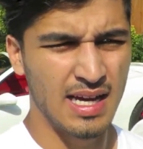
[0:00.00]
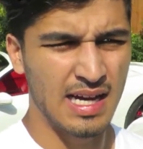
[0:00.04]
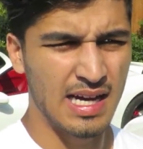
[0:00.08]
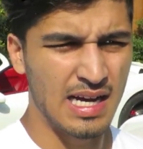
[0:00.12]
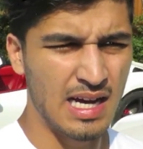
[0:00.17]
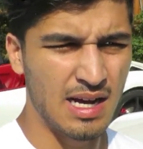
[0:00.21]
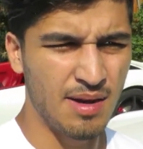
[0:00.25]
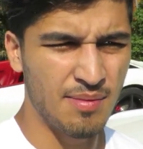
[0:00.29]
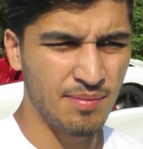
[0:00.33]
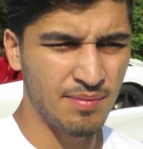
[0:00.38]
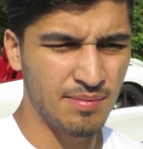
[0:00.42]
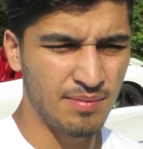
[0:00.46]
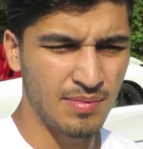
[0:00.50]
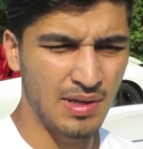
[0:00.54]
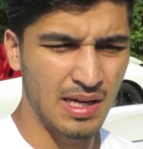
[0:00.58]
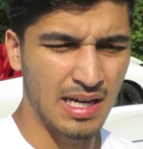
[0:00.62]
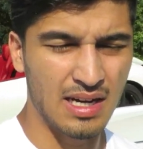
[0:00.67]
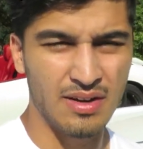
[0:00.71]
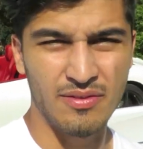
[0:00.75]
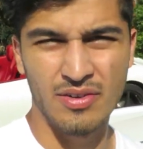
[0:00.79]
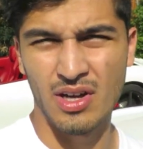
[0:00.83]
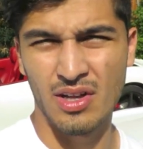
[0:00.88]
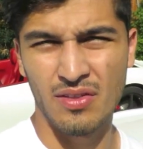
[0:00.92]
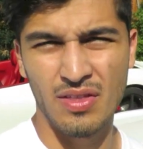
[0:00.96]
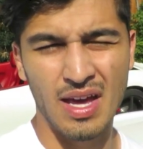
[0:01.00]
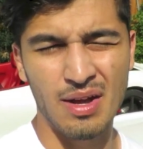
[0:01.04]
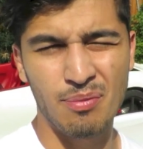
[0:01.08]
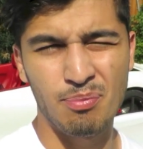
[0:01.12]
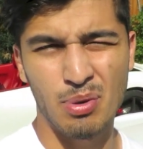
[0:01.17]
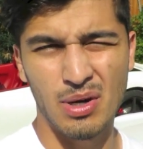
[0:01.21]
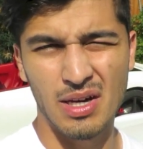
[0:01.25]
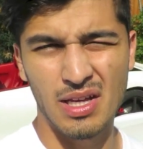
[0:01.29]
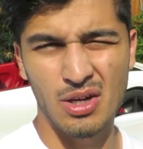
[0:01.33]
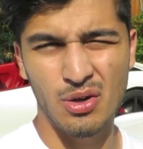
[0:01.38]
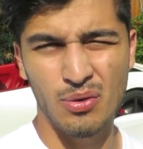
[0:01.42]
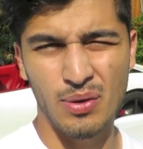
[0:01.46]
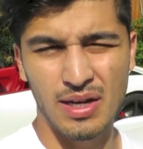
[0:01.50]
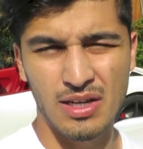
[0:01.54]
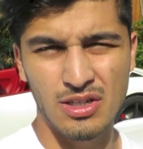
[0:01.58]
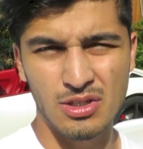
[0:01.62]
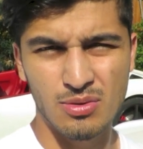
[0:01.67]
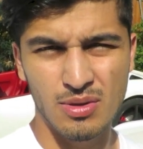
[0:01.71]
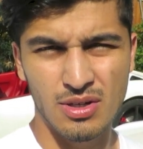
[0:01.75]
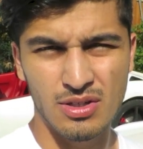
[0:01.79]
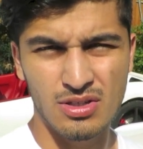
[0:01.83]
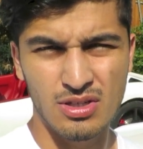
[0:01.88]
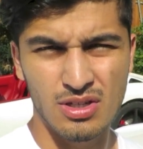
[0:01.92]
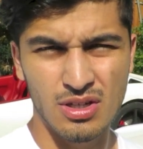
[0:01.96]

um, and I've heard they're pretty quick as well.